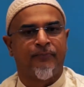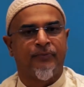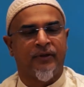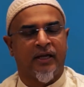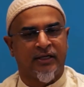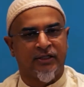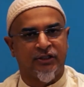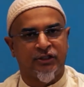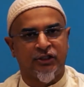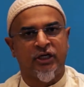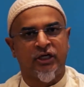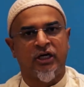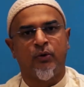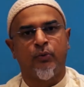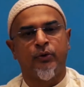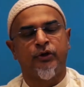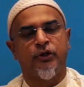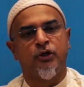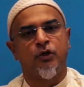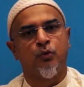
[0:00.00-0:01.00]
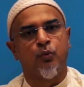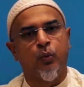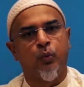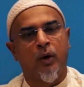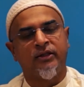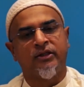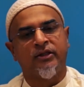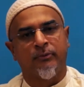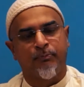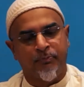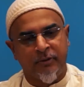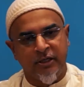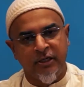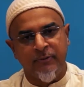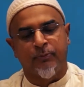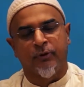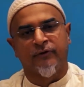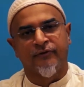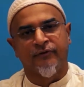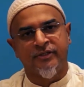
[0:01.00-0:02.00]
and share with you what the
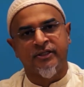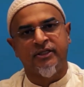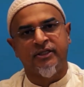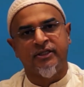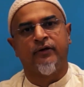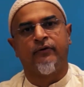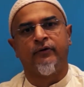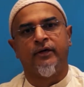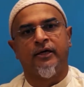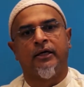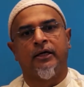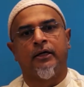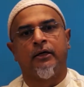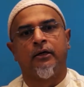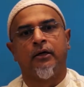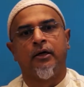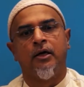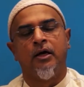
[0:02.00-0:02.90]
people of Syria